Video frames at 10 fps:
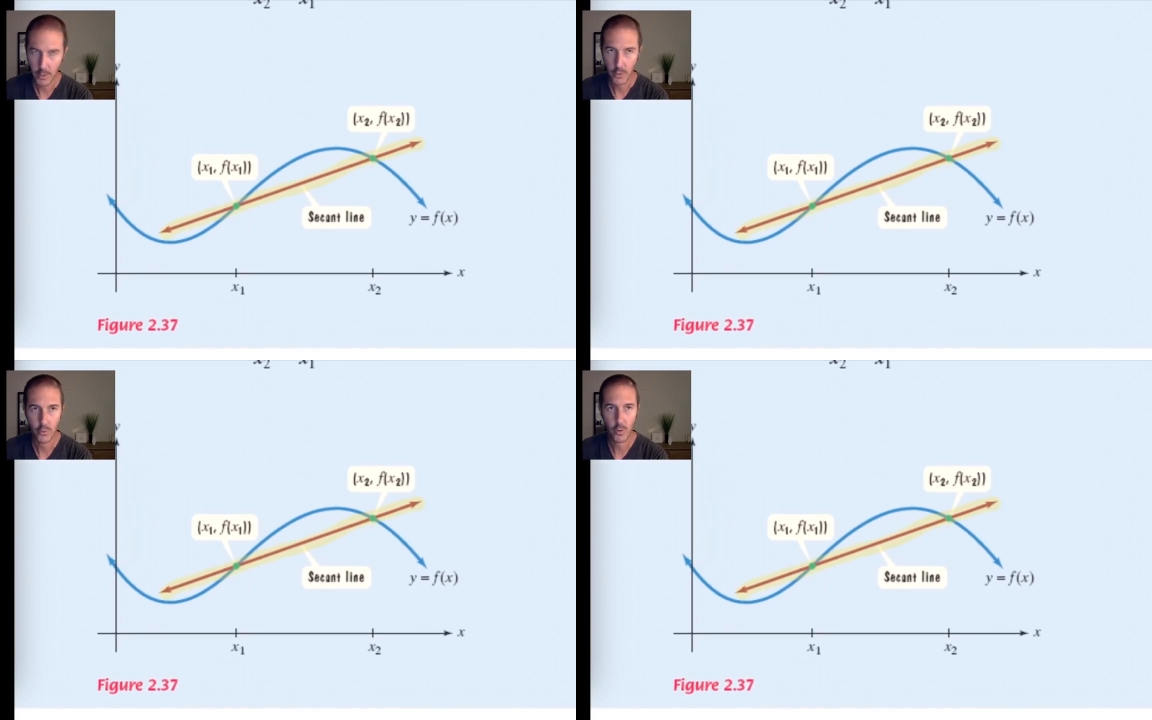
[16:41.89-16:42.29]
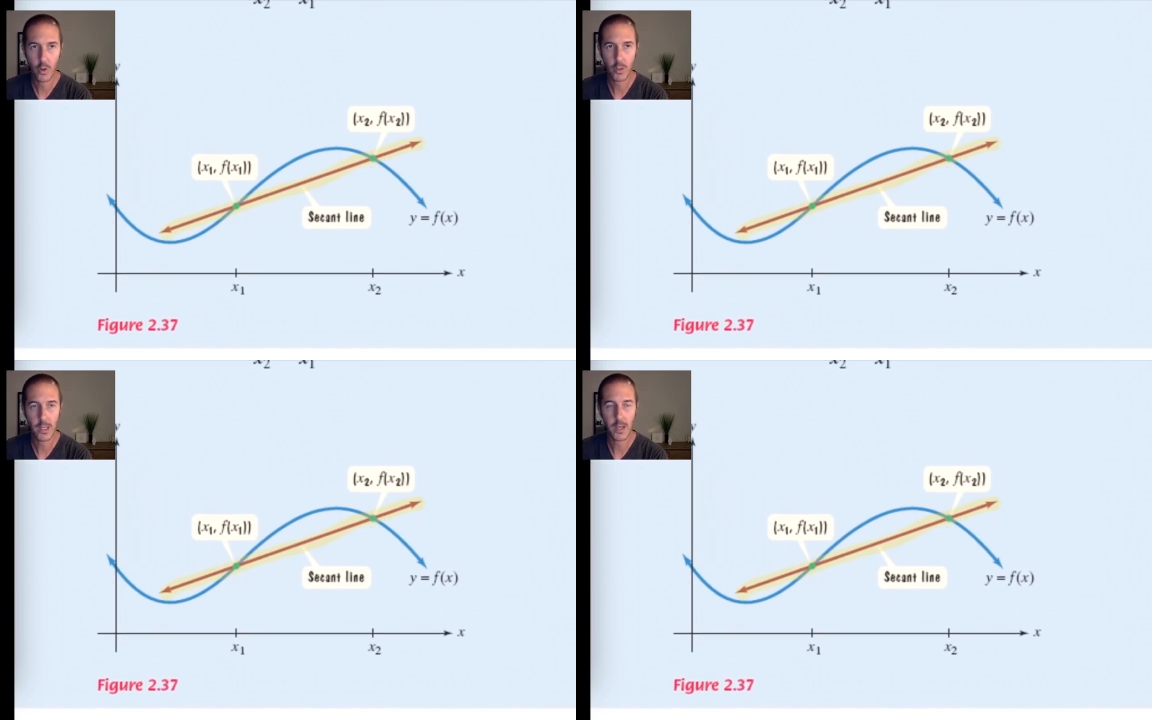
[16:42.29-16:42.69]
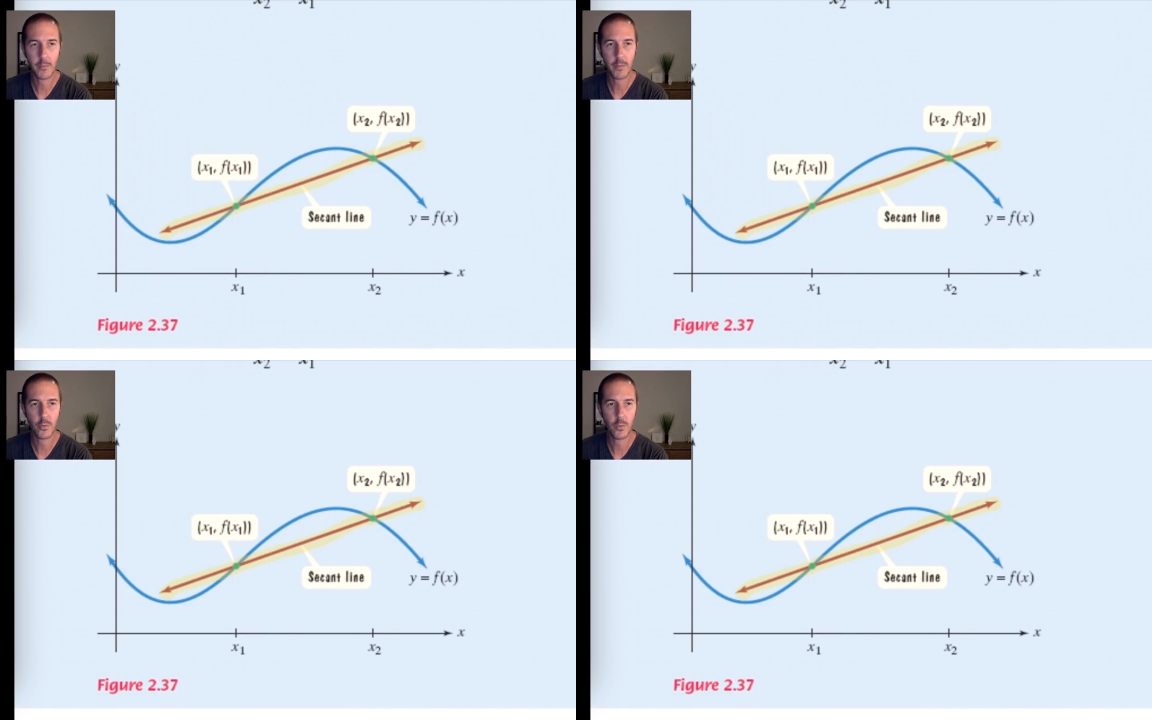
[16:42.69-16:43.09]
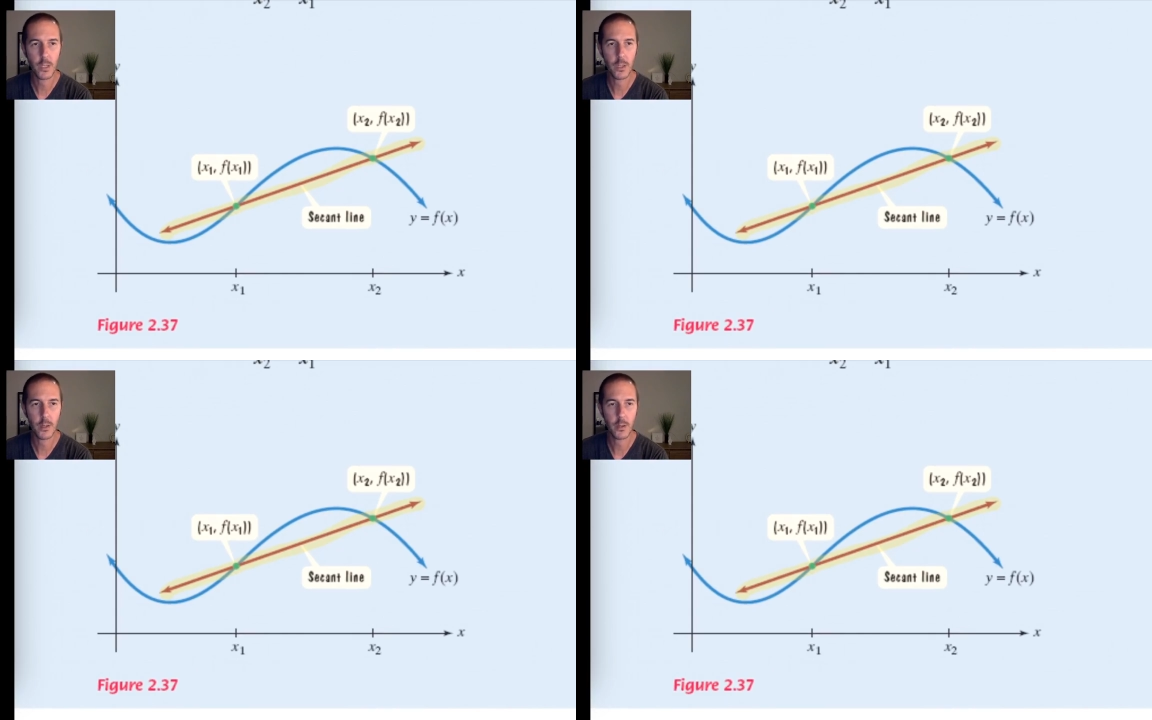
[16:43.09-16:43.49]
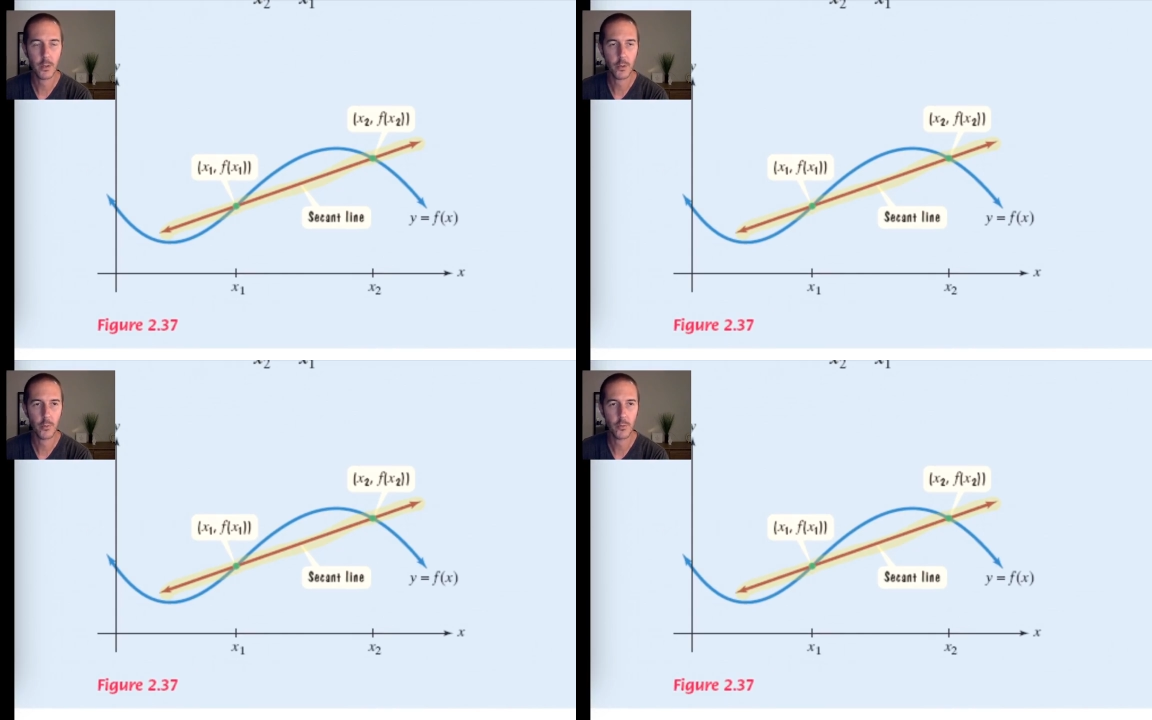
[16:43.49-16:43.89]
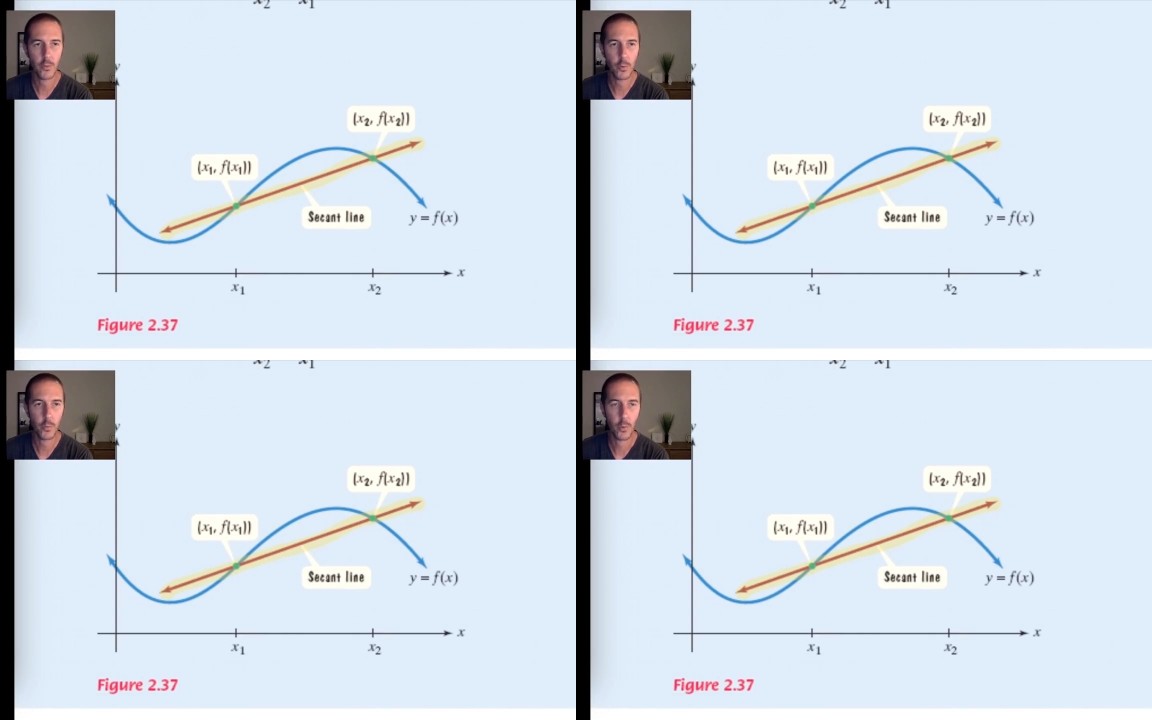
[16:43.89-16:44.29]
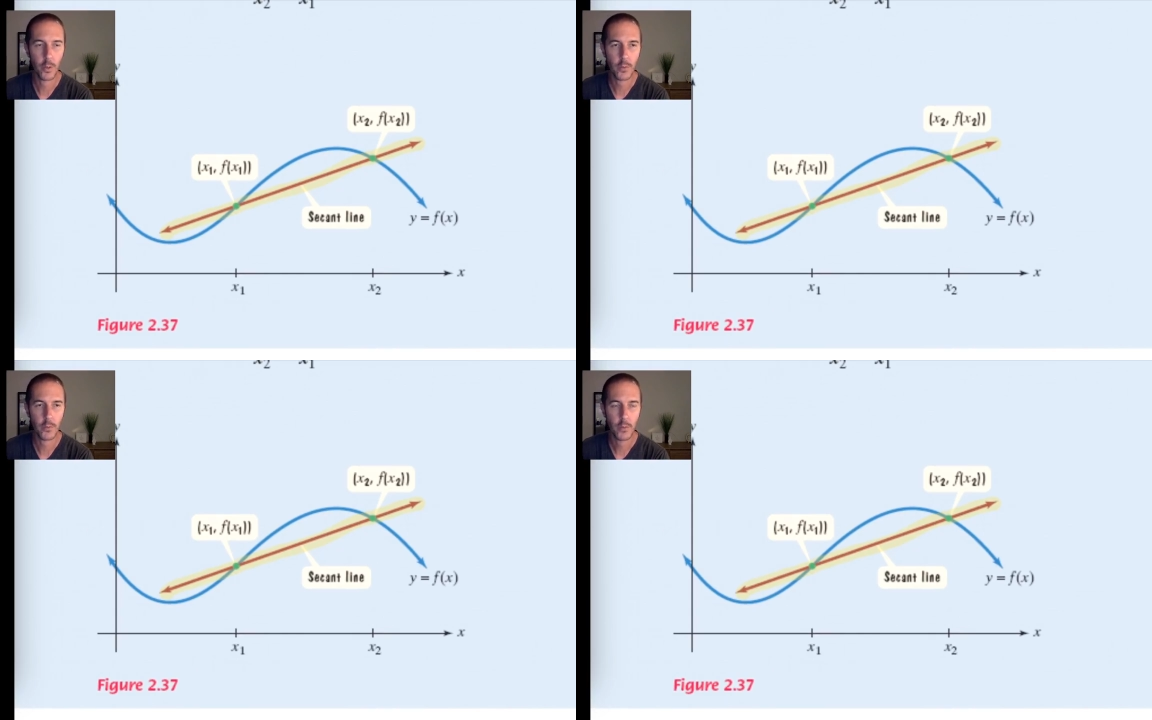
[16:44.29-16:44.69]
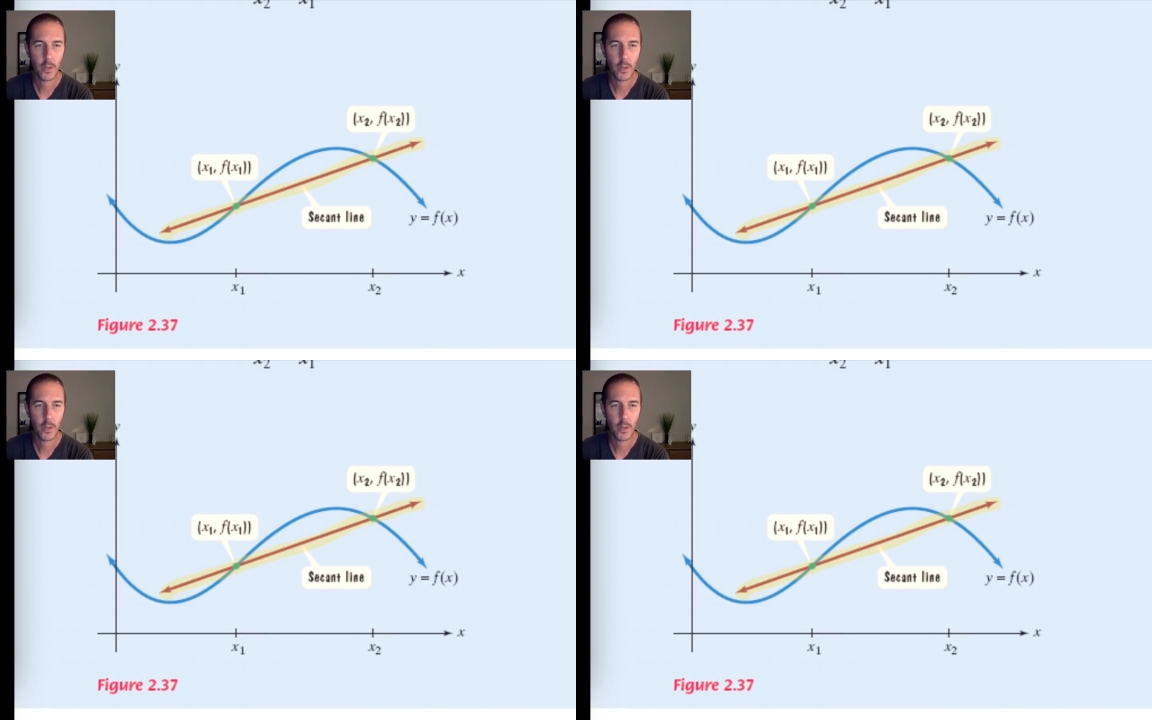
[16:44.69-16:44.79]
you draw a line between those 2 points,